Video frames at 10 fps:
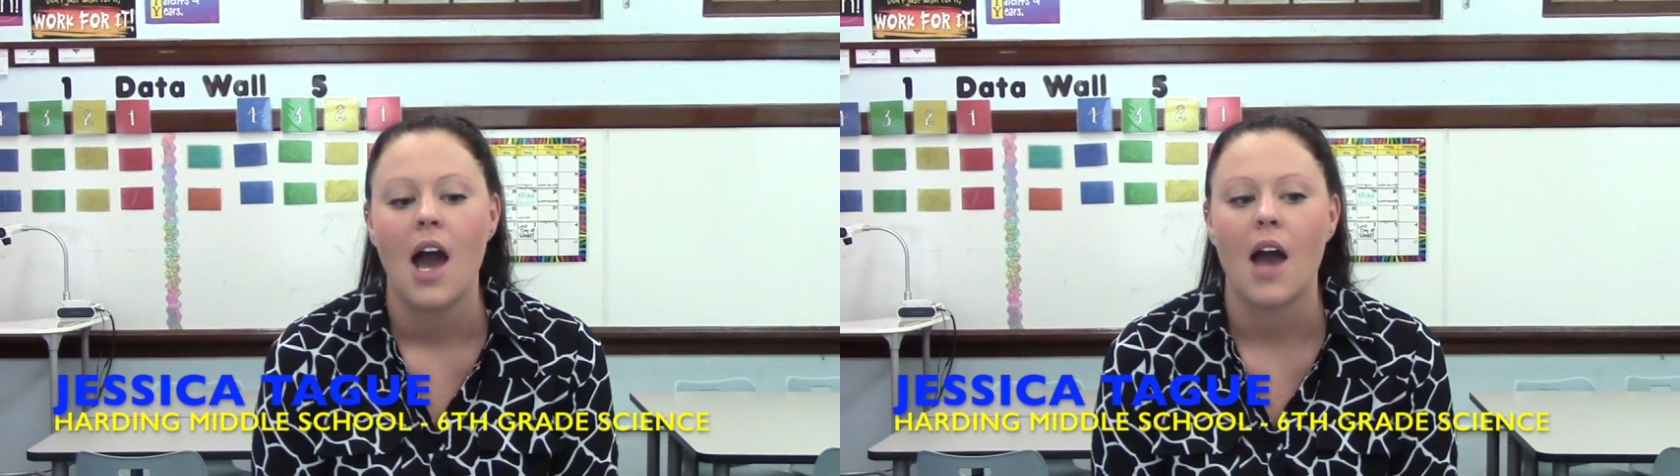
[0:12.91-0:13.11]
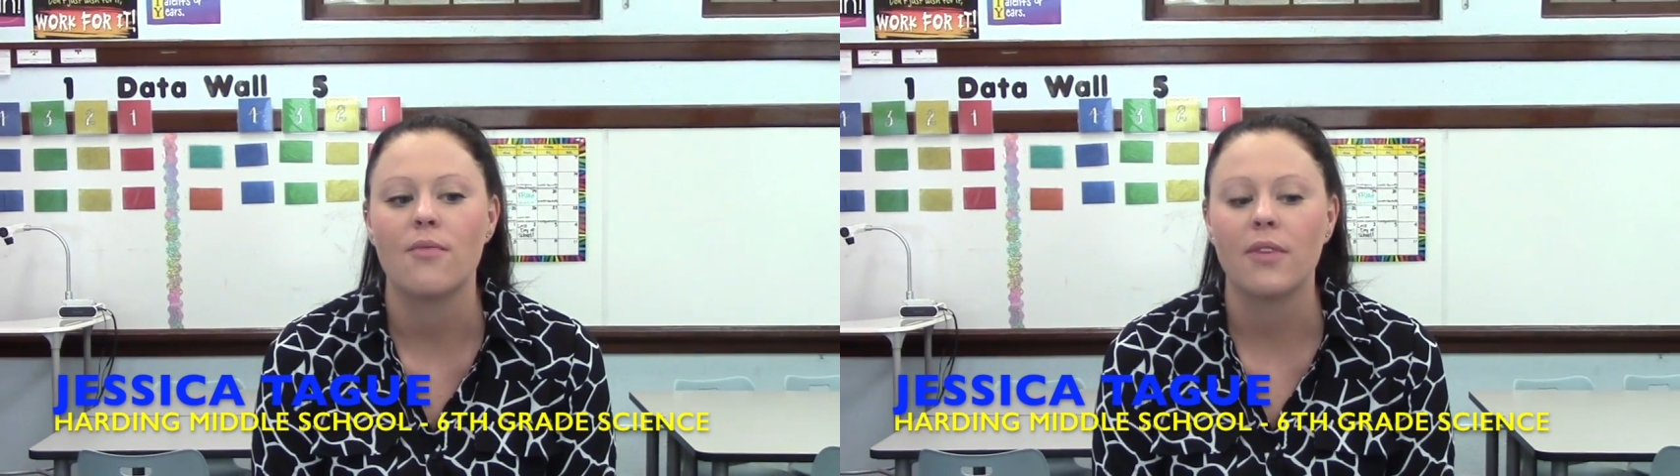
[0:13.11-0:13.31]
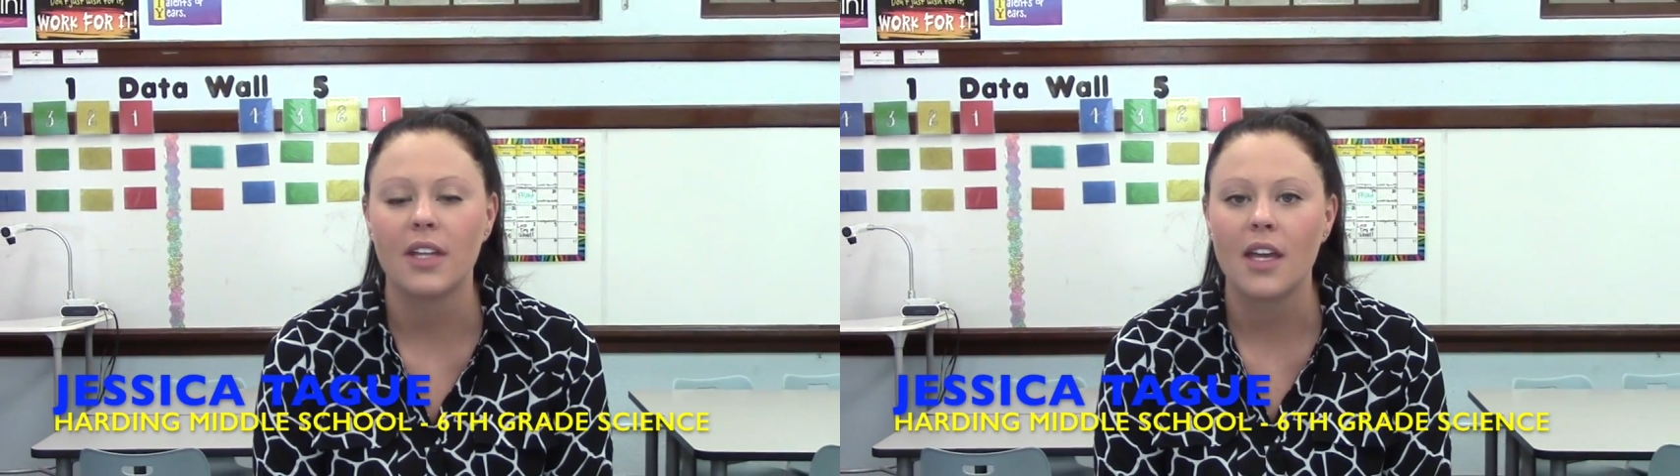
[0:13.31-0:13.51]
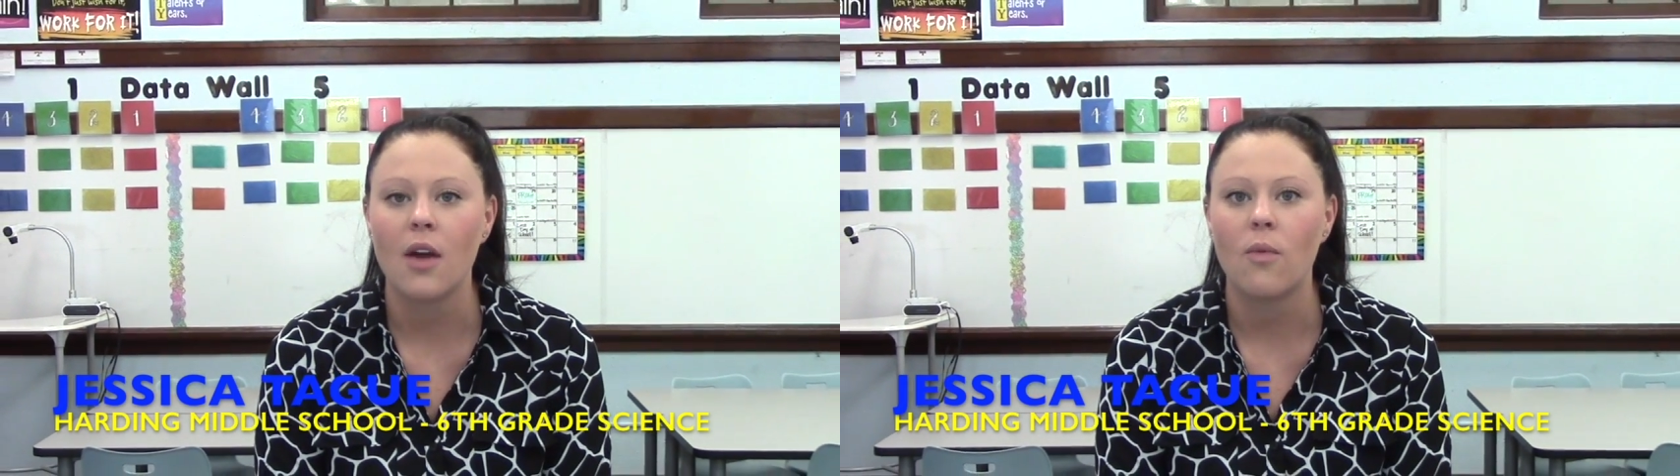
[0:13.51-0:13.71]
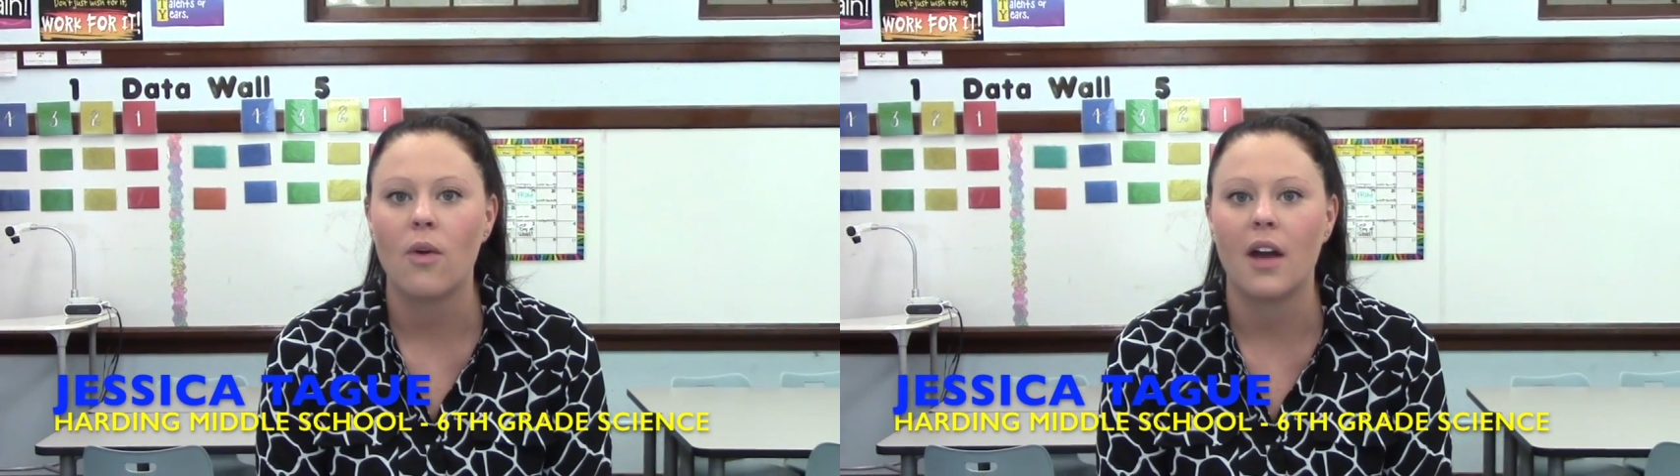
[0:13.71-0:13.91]
I really
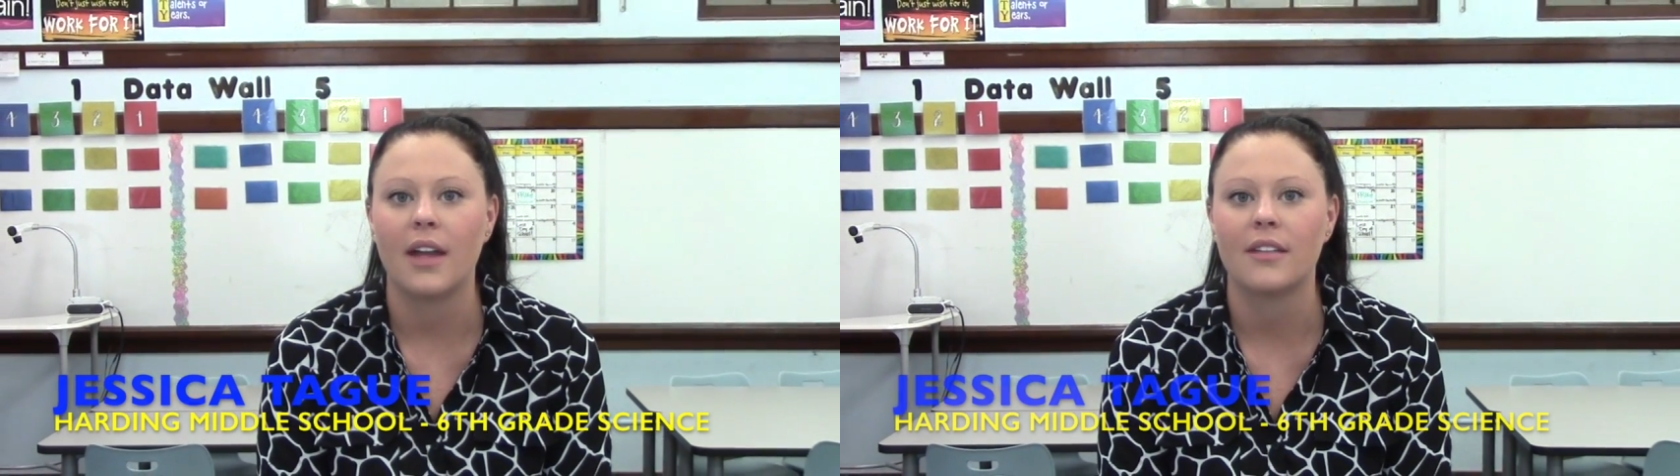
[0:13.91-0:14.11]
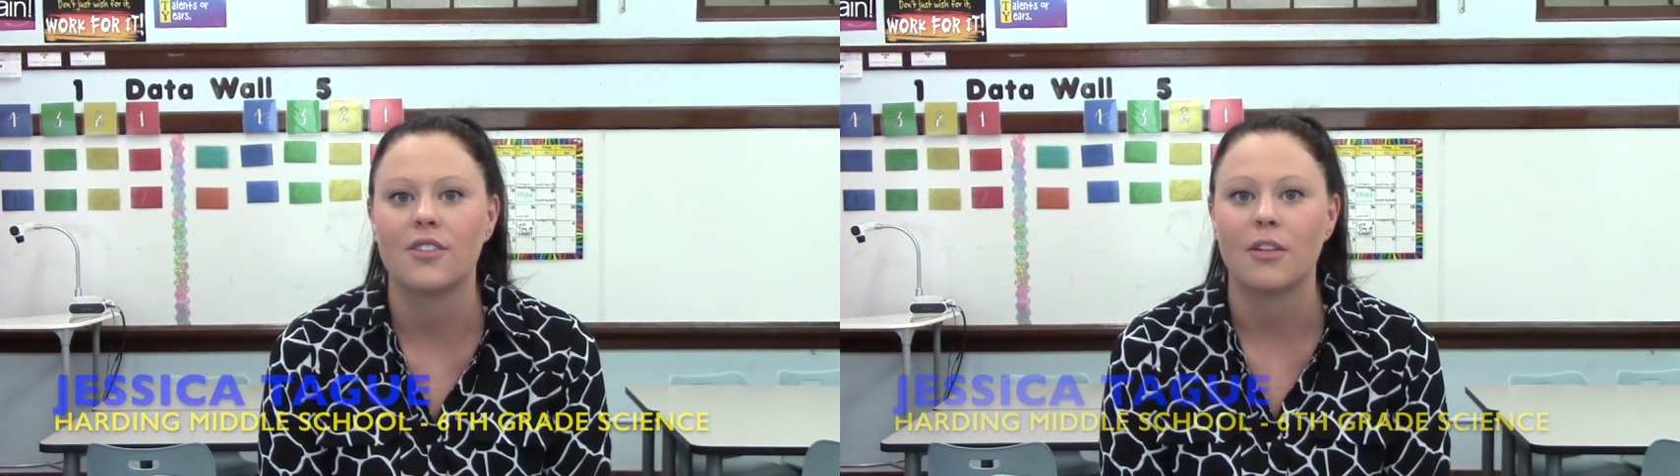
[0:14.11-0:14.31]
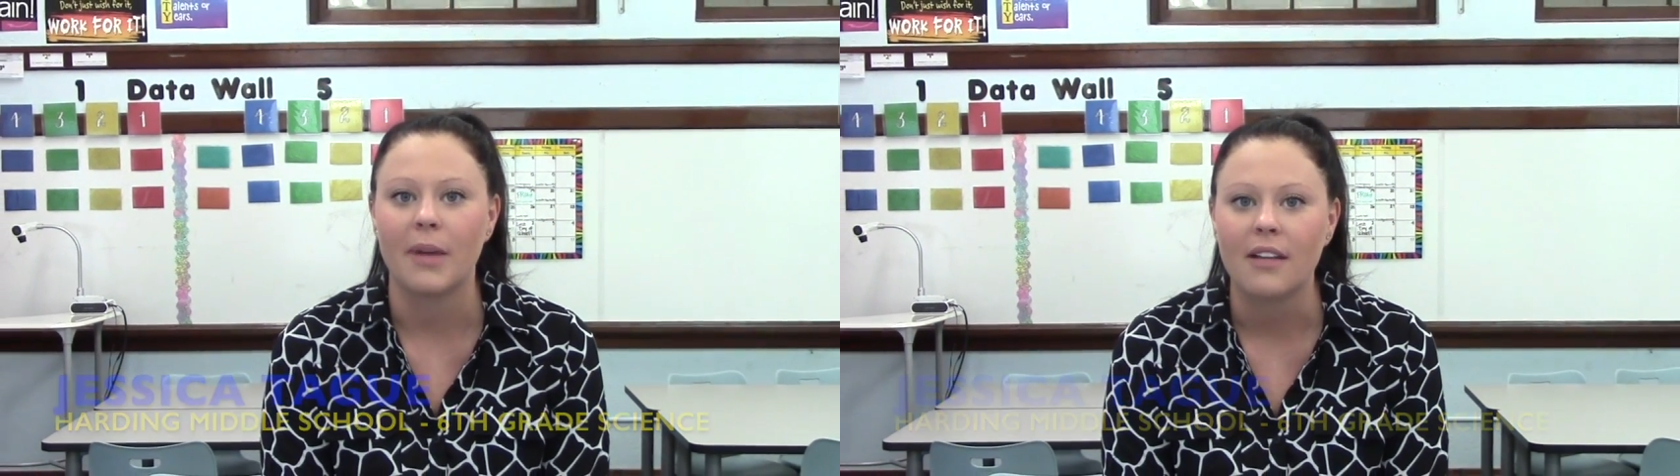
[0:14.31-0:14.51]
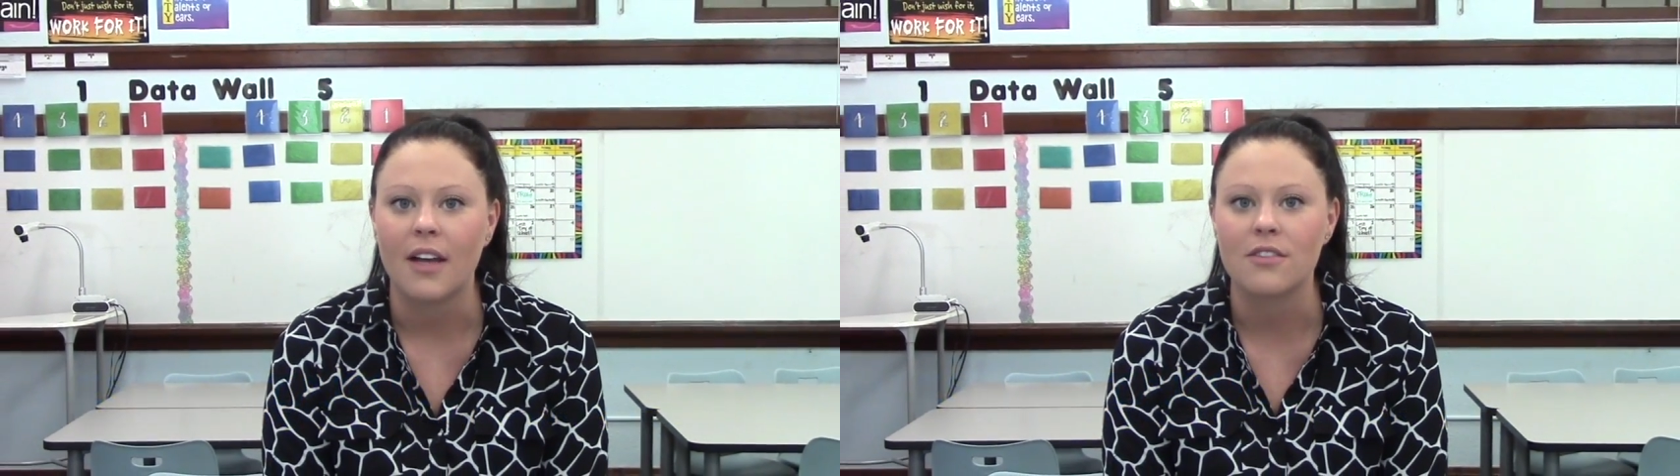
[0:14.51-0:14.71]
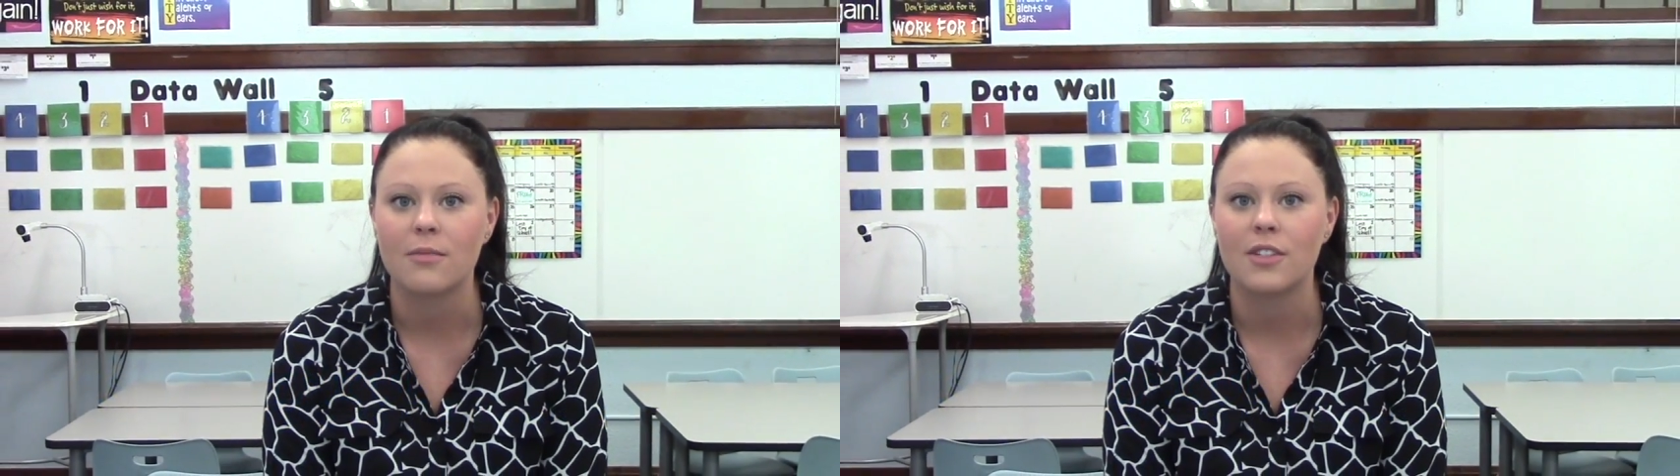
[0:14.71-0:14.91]
want to turn my classroom